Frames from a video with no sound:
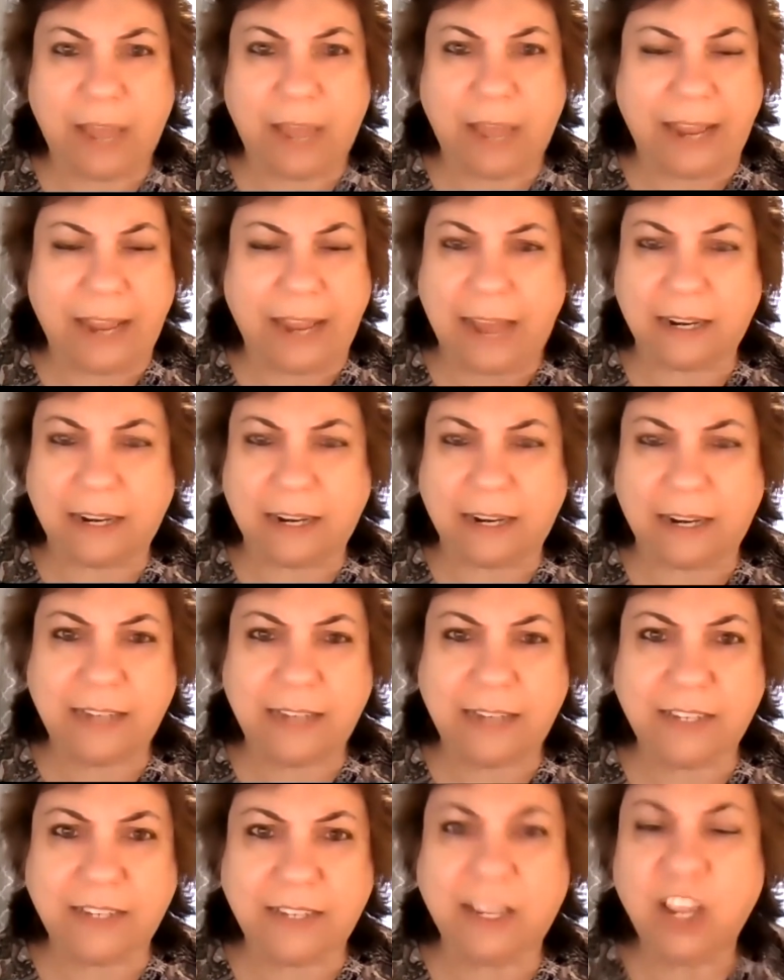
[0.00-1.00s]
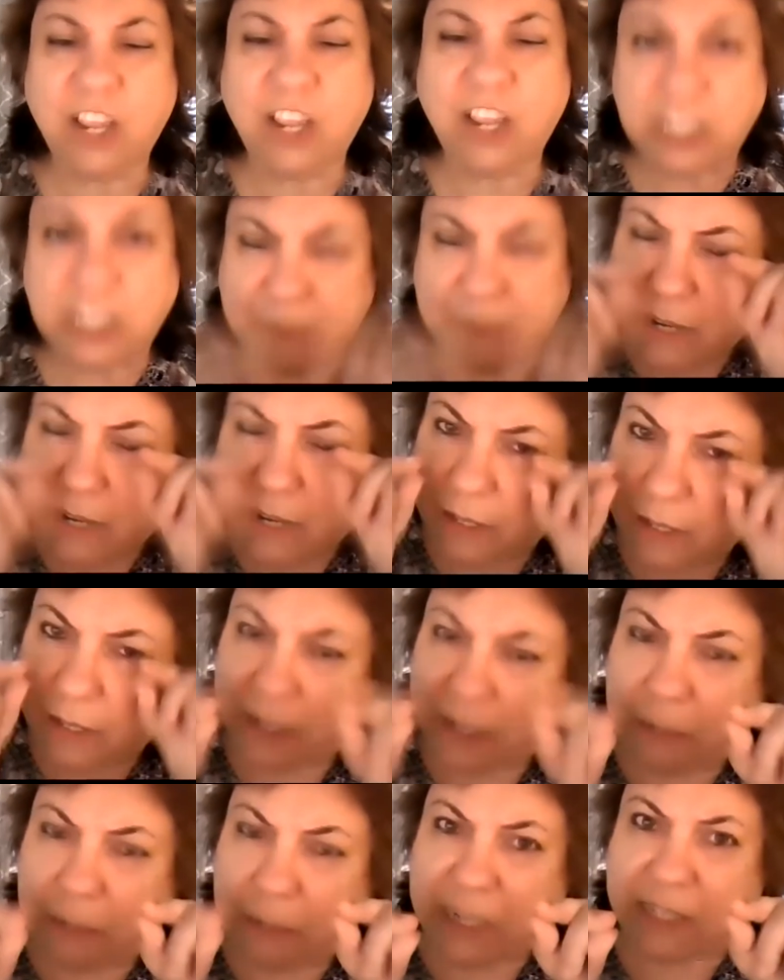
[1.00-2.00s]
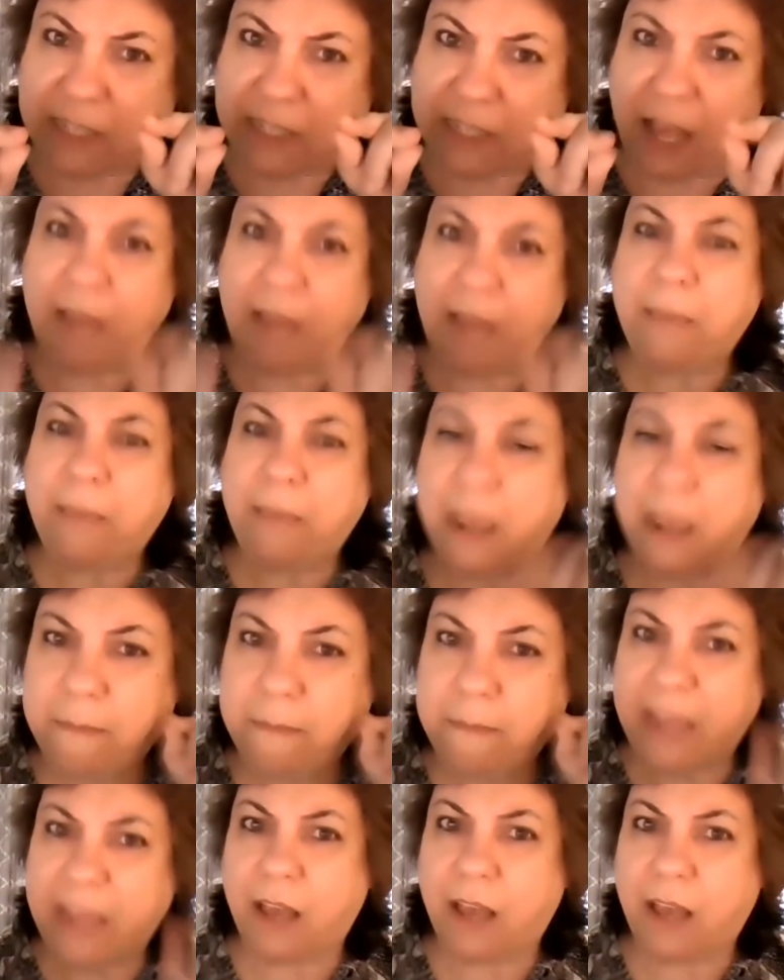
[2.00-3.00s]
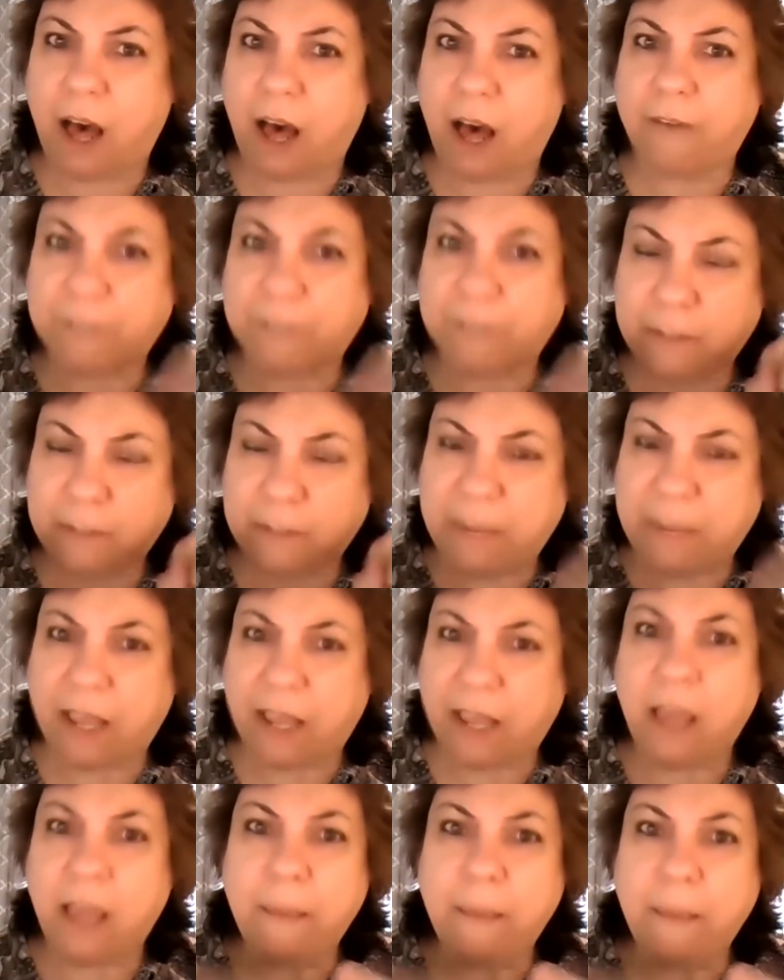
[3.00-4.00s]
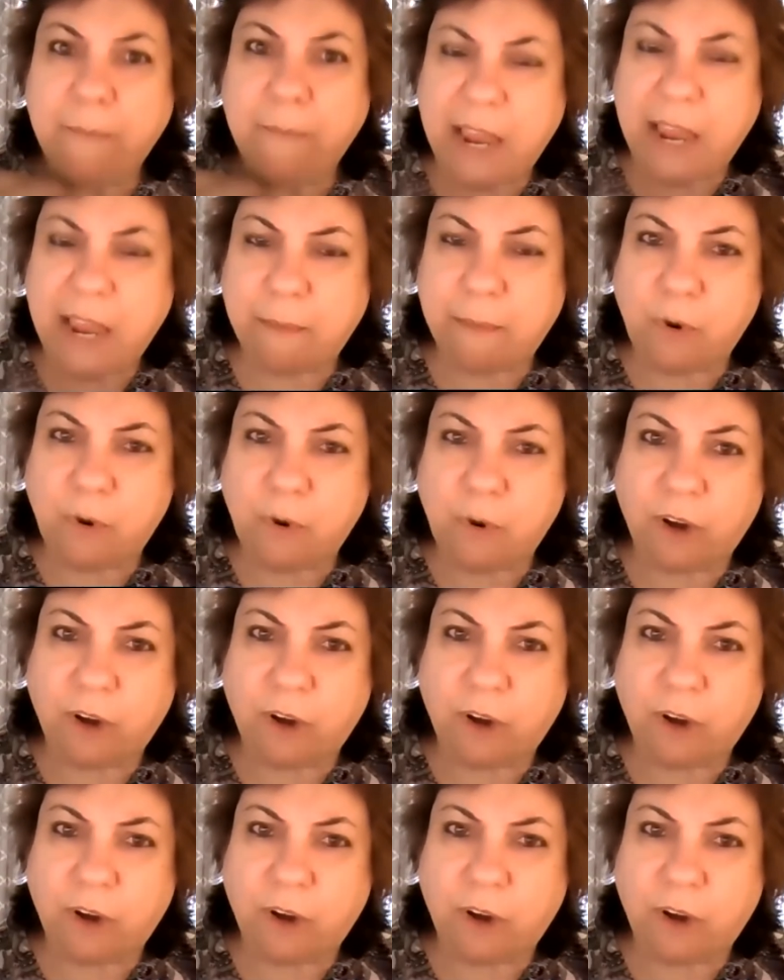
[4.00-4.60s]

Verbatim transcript: analyzing. Spend a little bit of time time and make offers, make make more